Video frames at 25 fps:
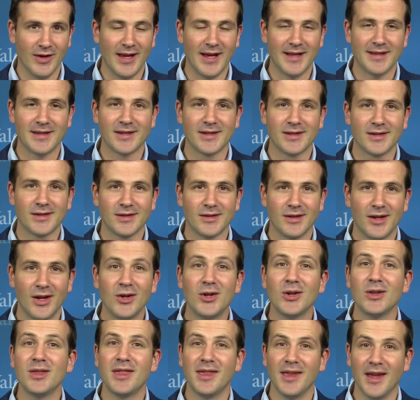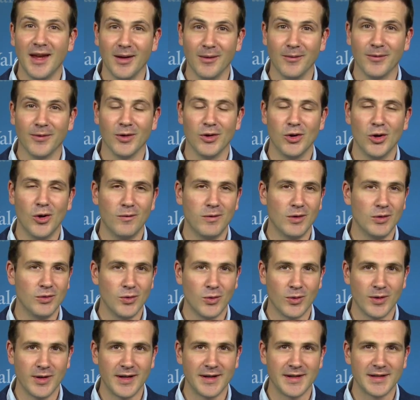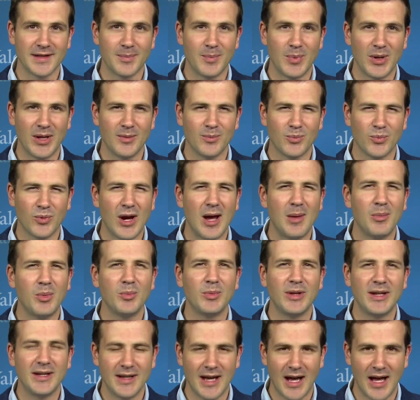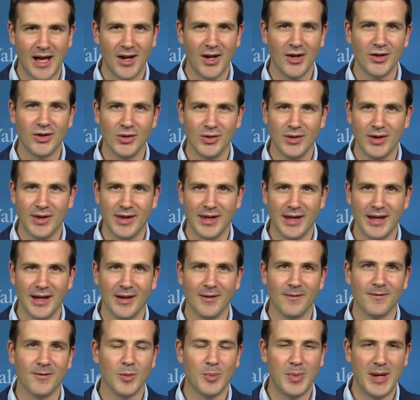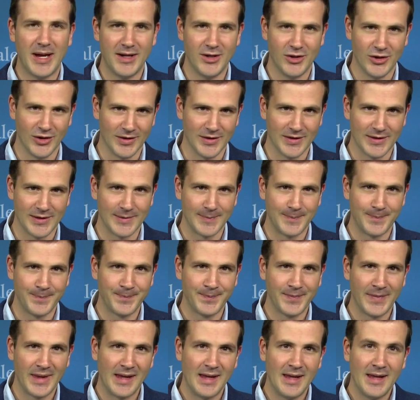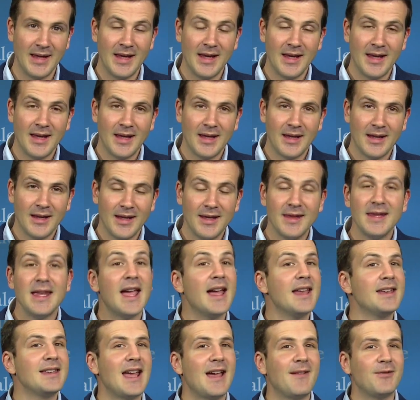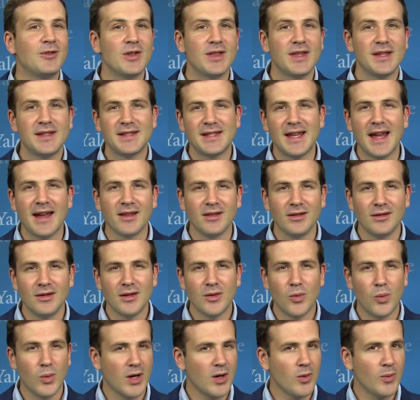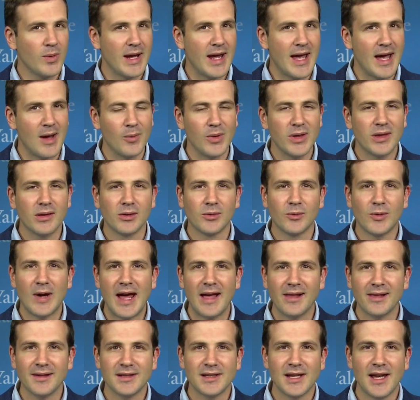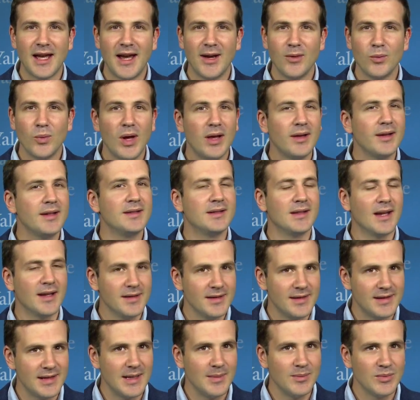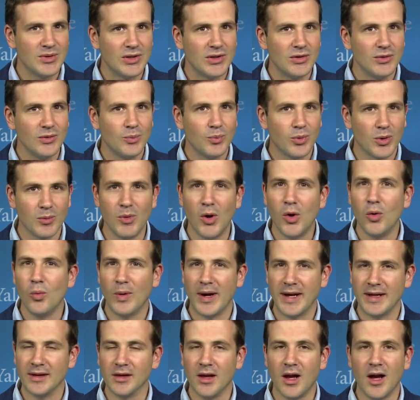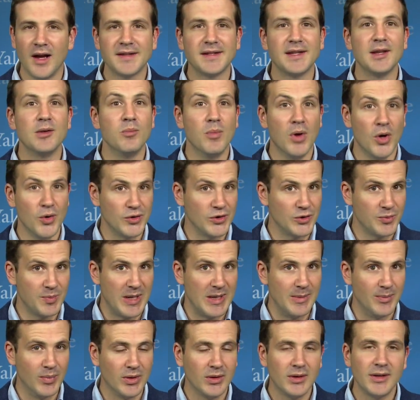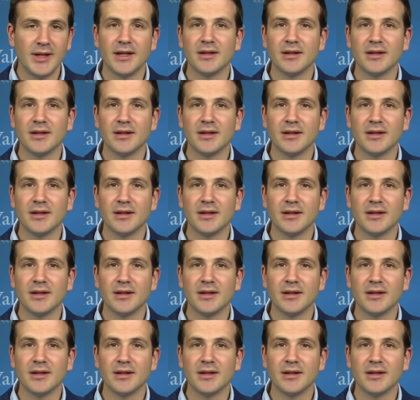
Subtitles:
That's a good thing for Novo Nordisk, but probably not a good thing for patients. In the end, after this second look, where are we at with liraglutide? Well, it does seem to promote weight loss in most people.